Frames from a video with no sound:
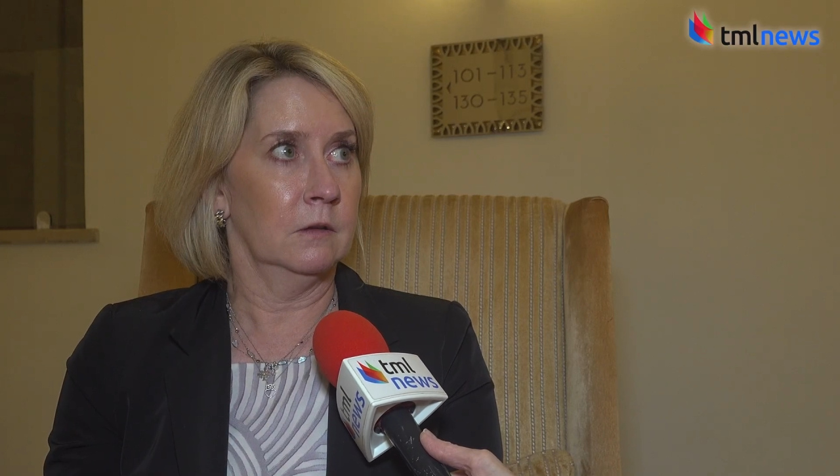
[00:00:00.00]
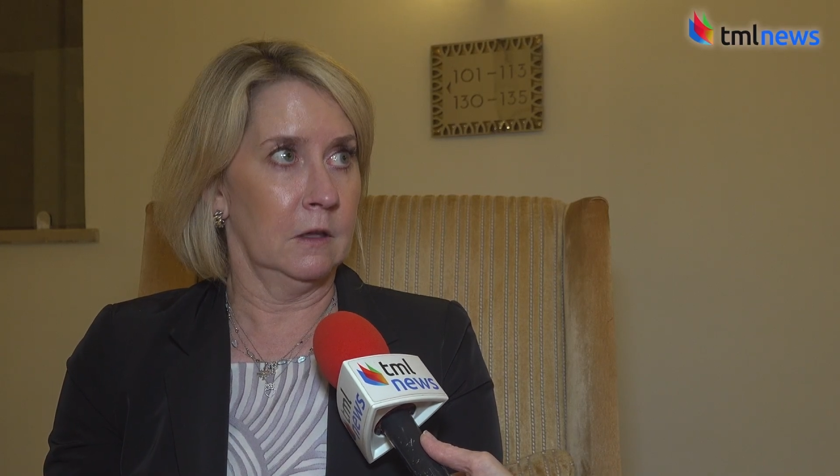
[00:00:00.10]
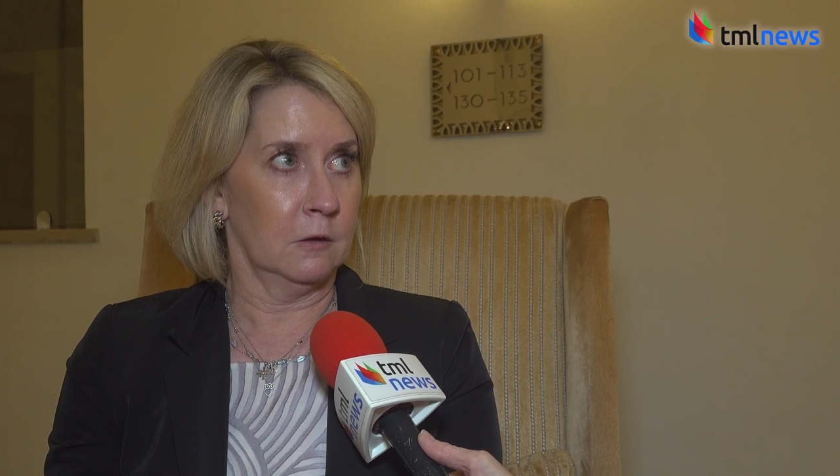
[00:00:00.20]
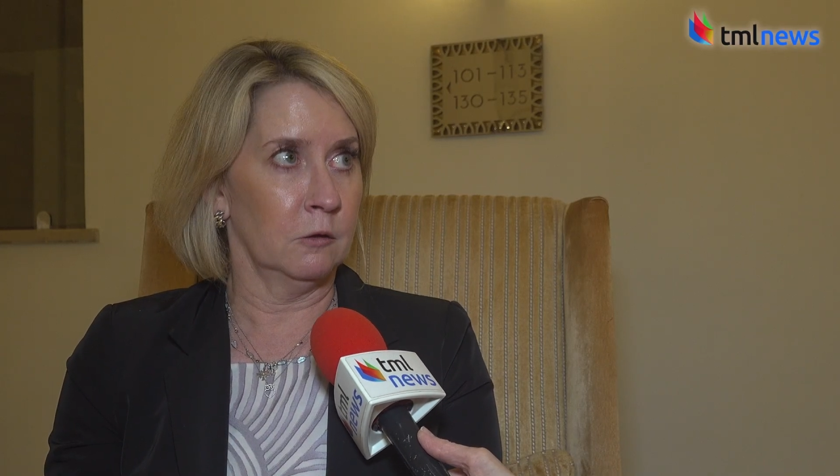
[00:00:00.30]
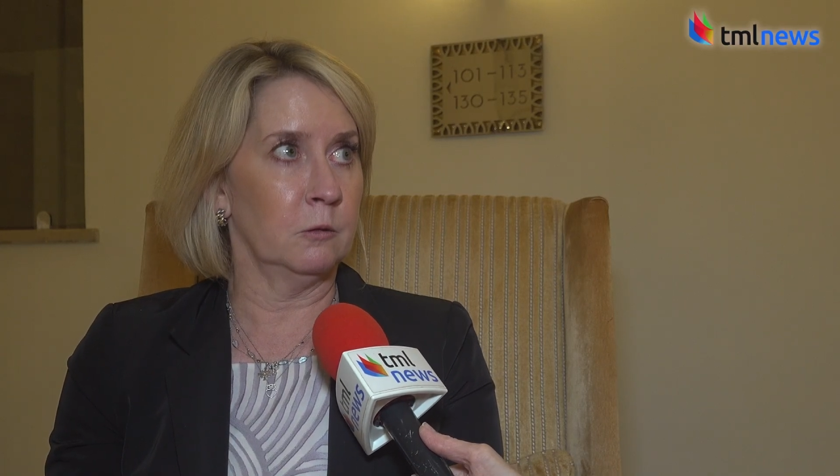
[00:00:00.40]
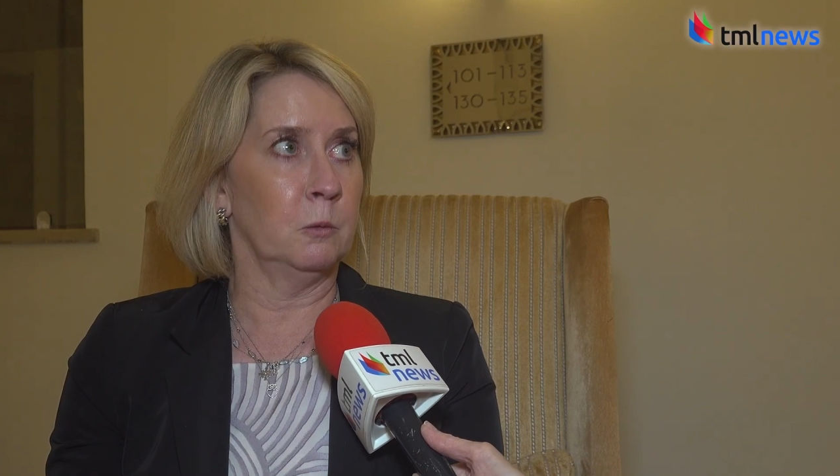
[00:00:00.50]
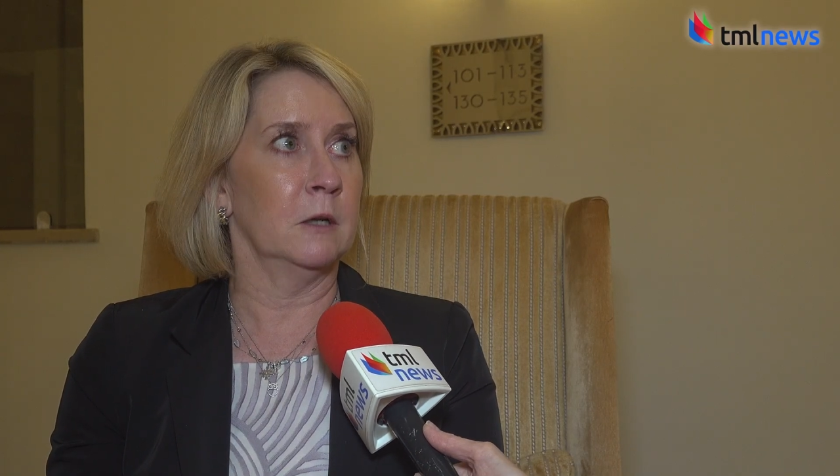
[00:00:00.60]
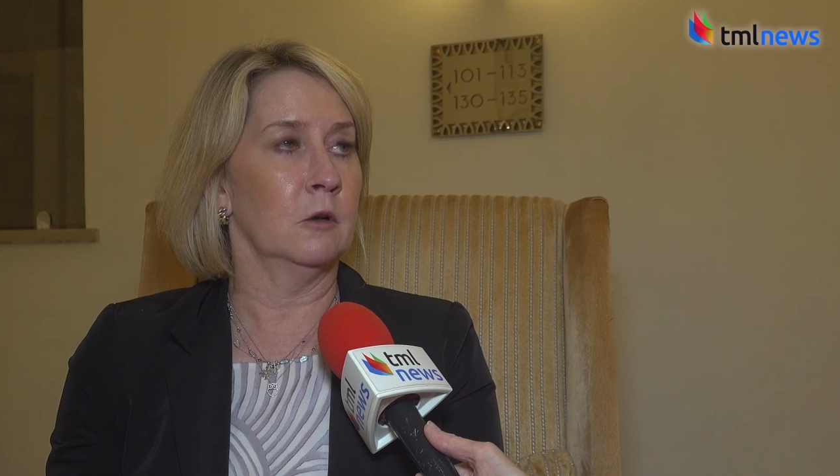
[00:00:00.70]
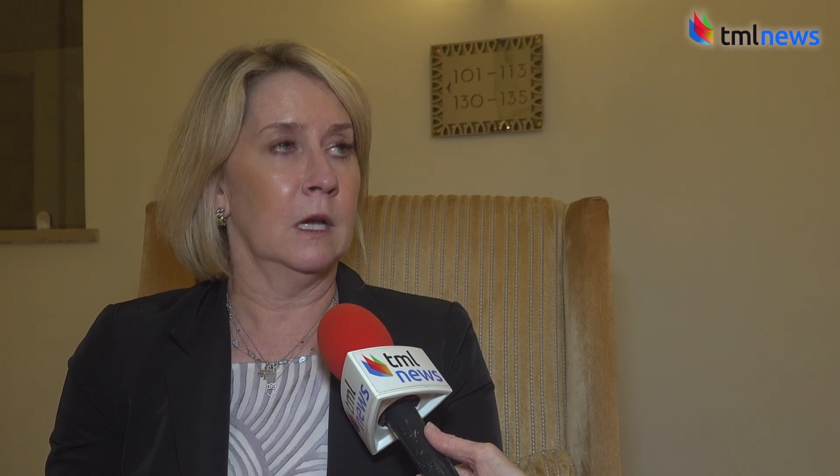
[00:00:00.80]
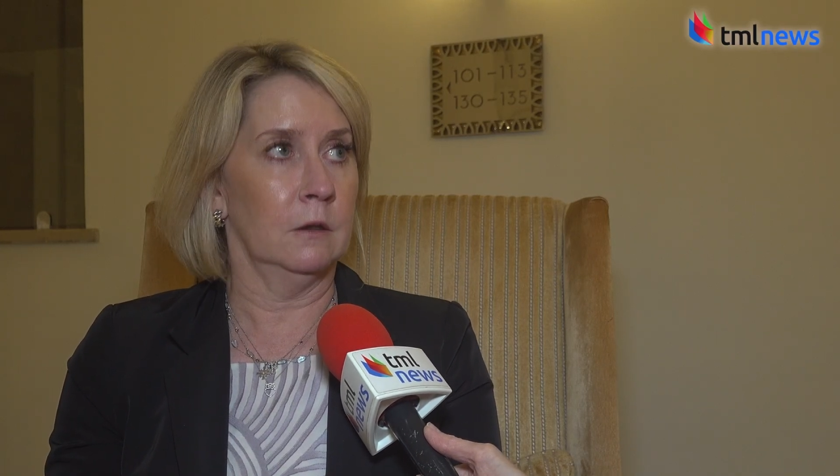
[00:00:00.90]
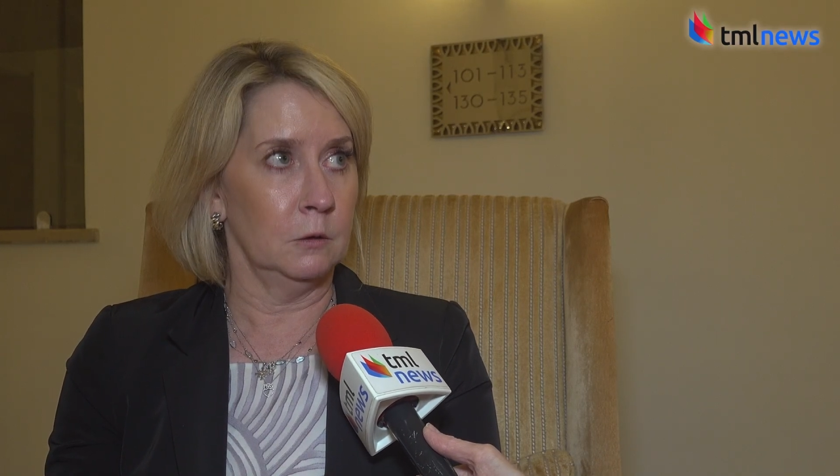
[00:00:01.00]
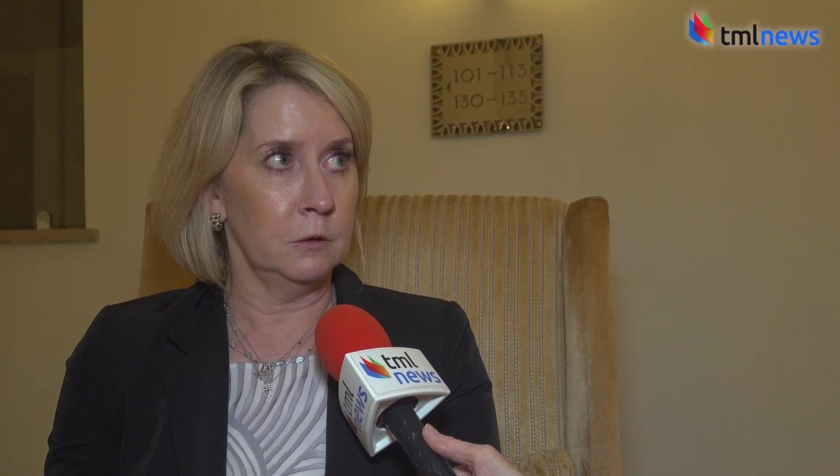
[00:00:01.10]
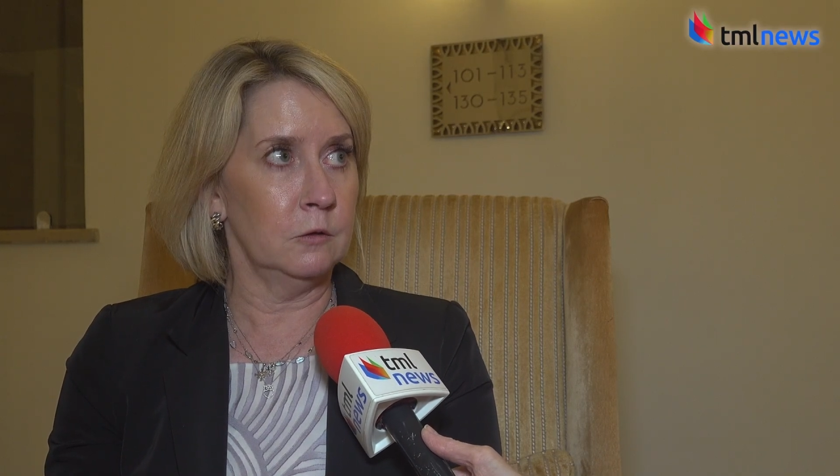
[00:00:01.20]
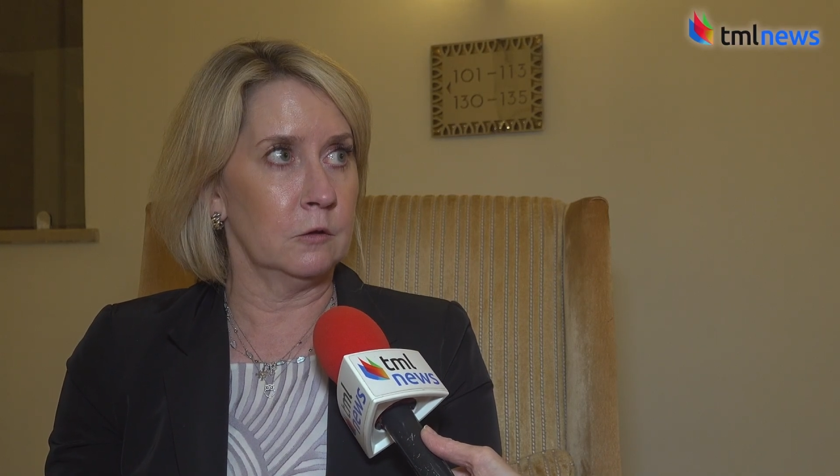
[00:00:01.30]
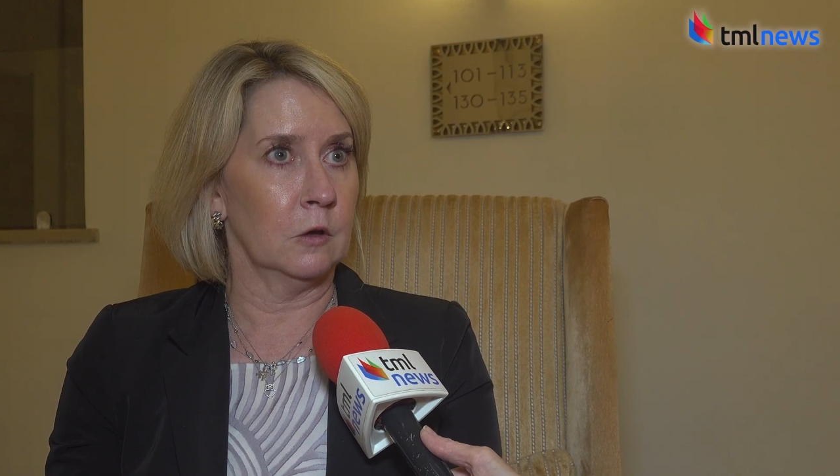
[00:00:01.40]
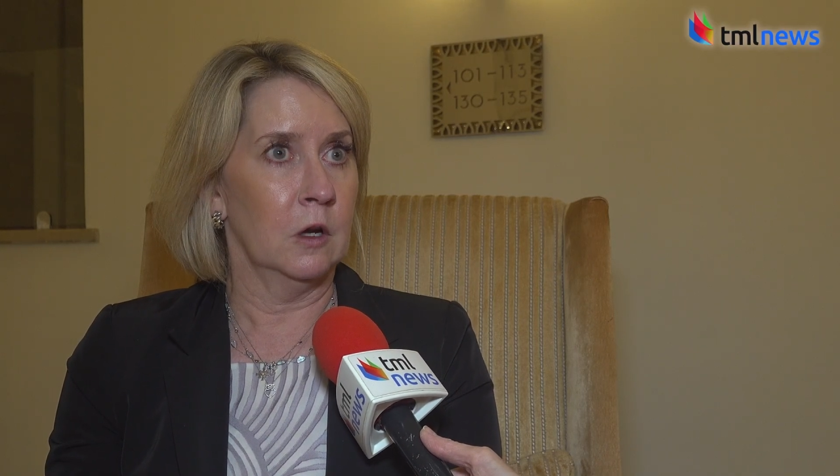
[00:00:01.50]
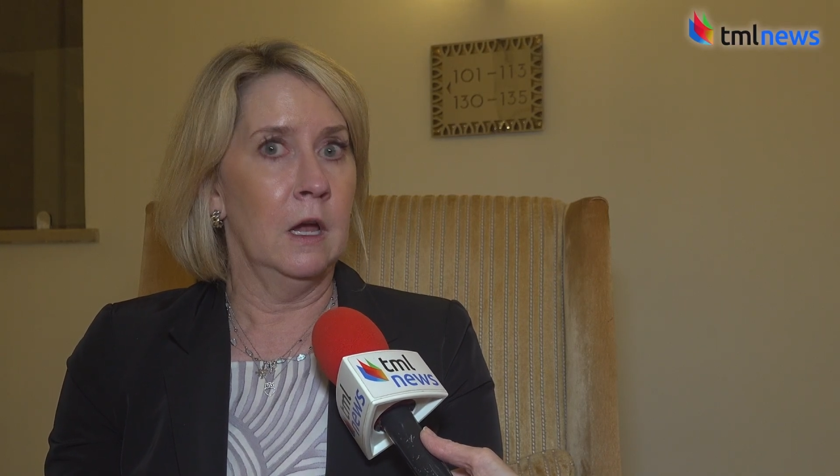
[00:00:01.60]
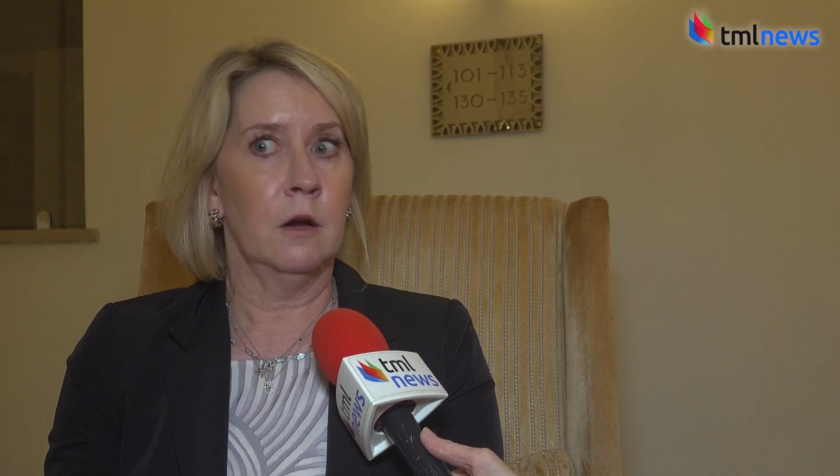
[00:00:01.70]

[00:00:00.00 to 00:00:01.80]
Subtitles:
that there's a winner and a loser,